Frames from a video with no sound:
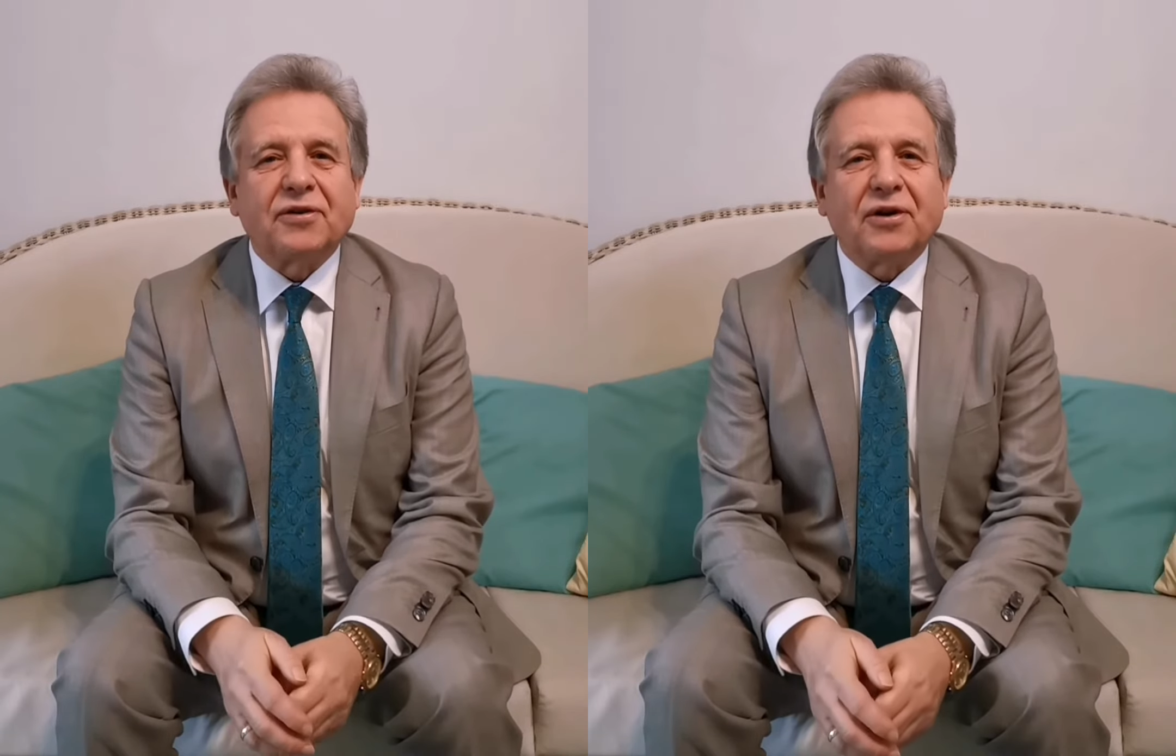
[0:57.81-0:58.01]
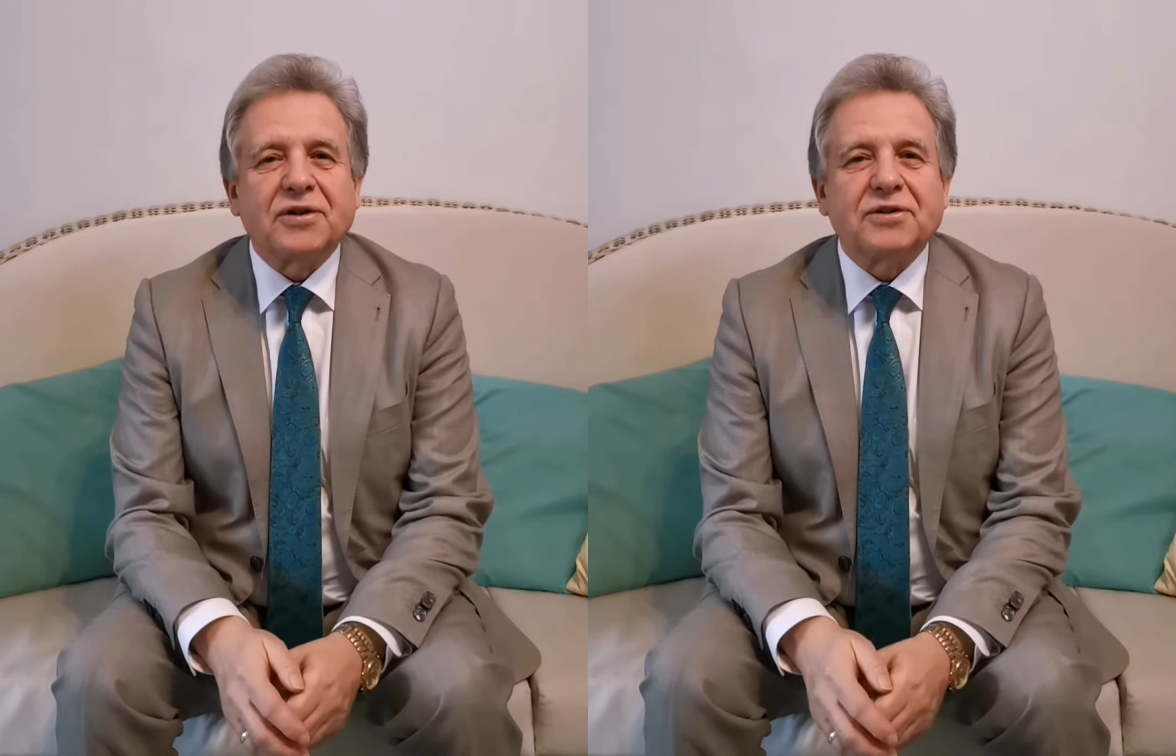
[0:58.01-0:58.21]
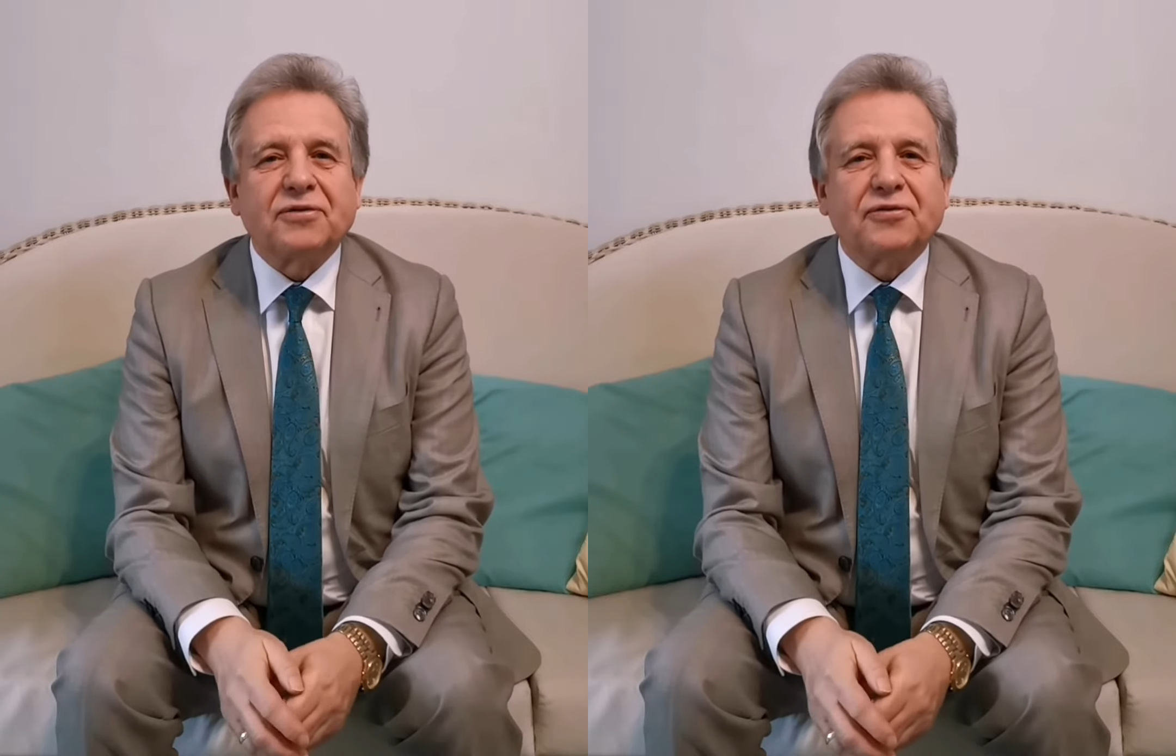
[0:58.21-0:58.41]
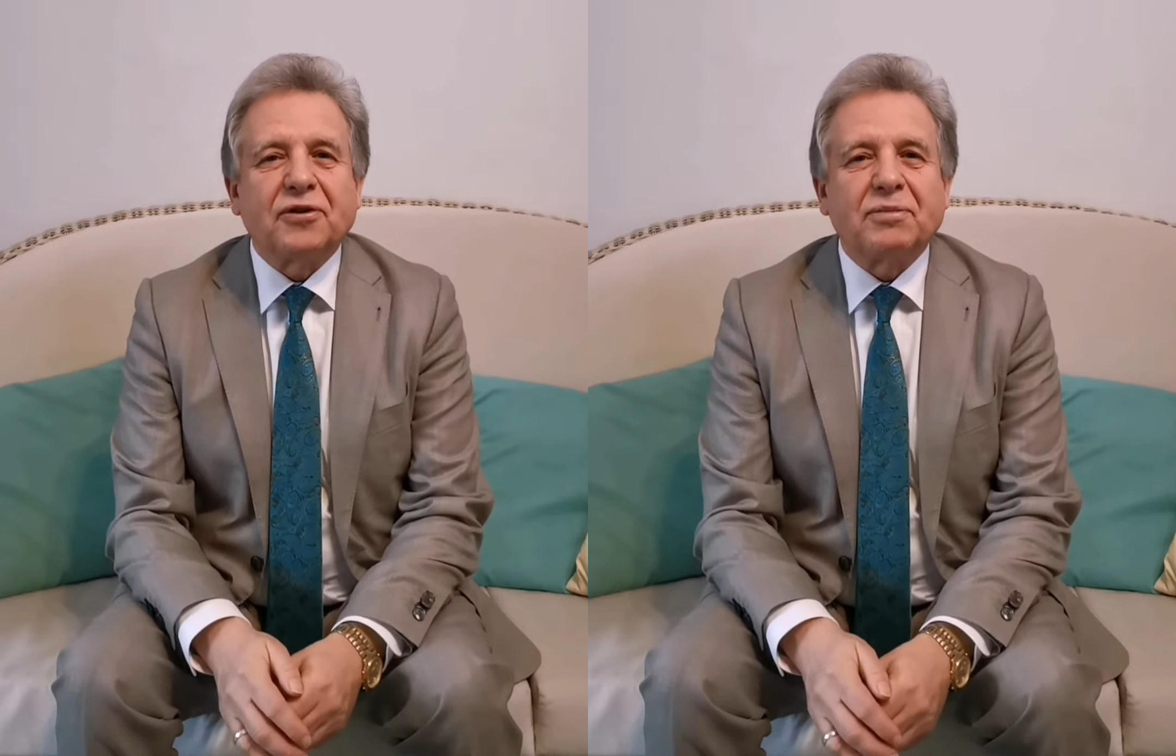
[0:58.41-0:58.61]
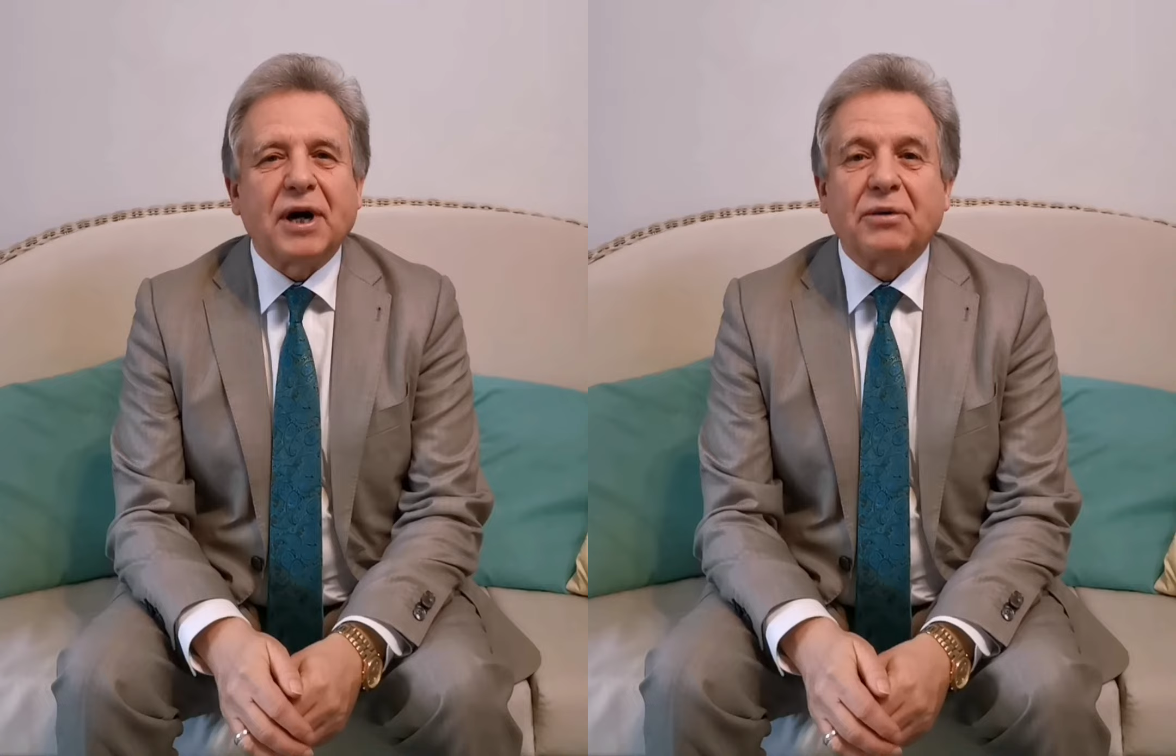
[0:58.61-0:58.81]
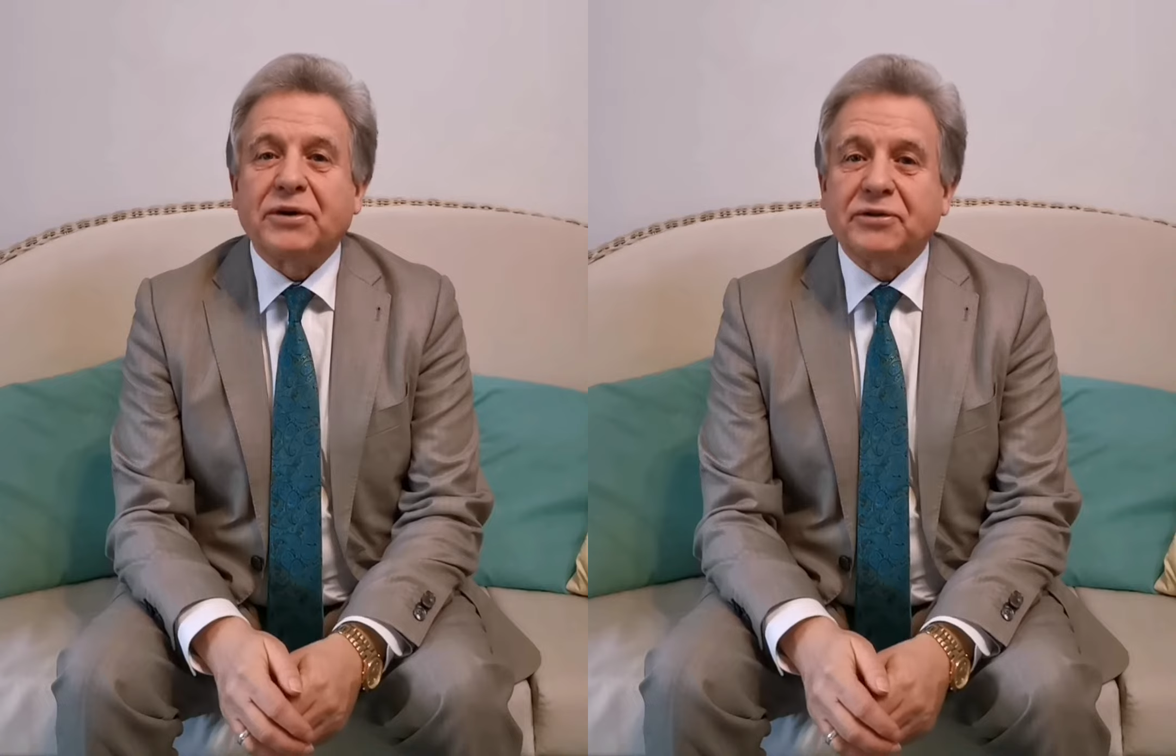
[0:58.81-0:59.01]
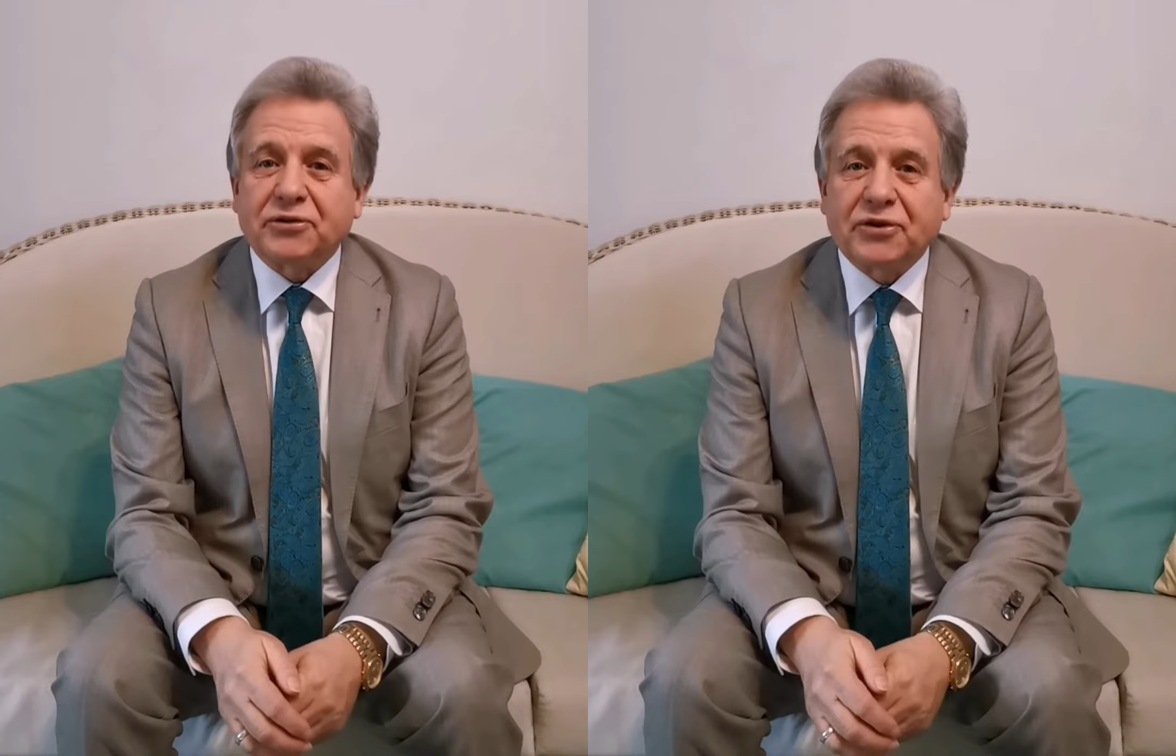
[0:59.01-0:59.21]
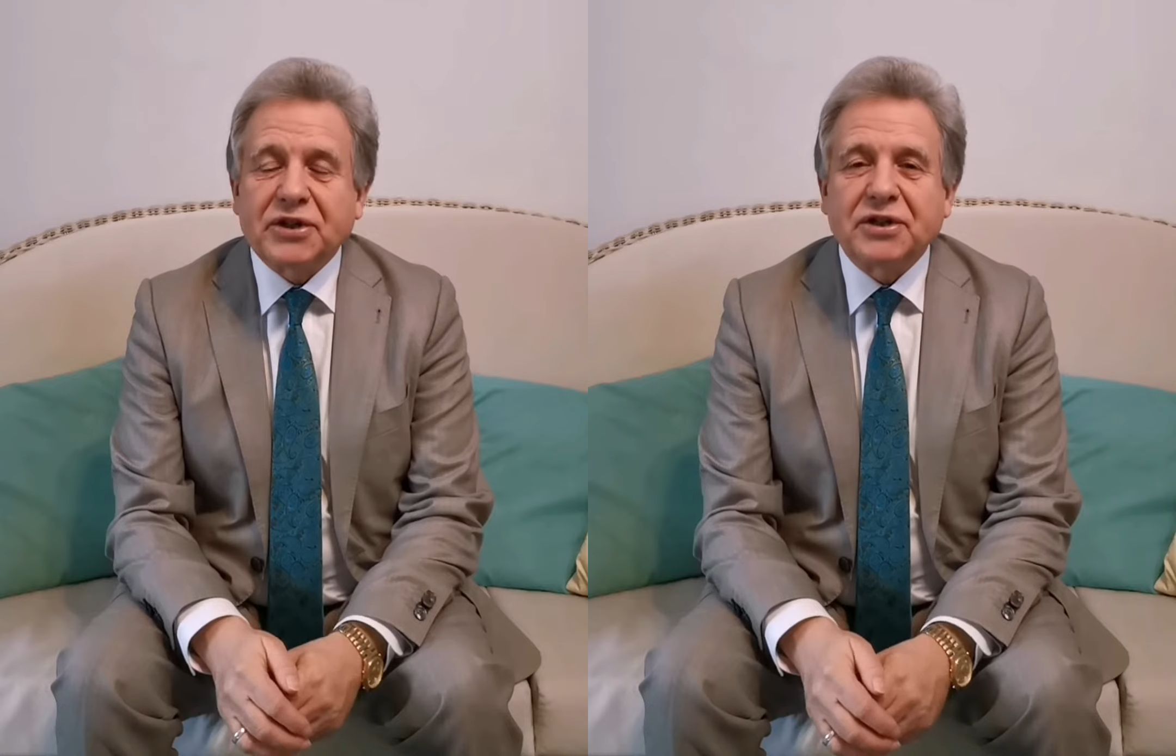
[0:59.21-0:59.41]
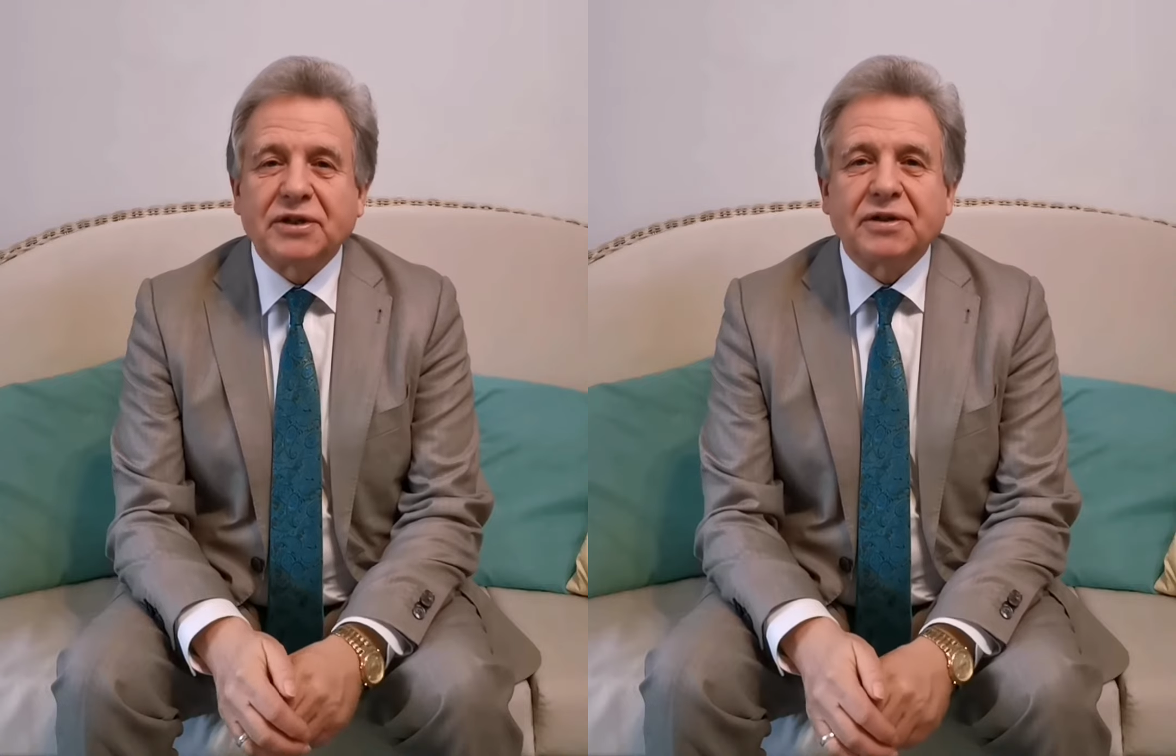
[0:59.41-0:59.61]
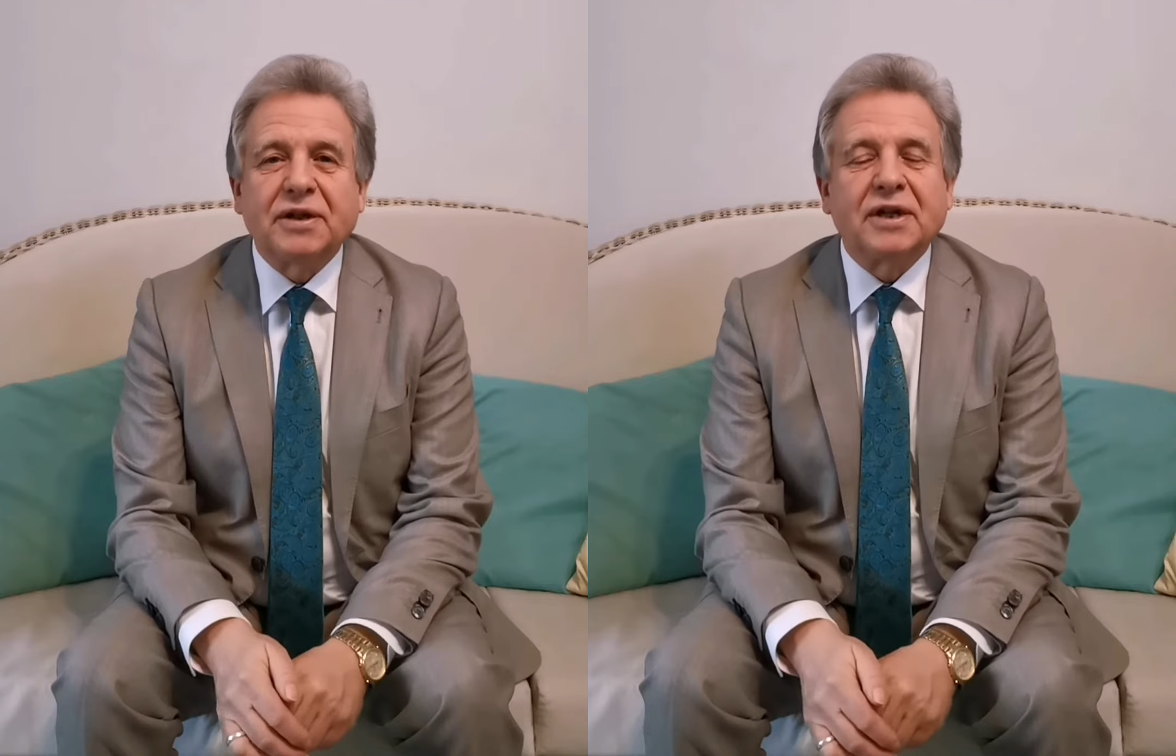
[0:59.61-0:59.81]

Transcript: also from our nutrition.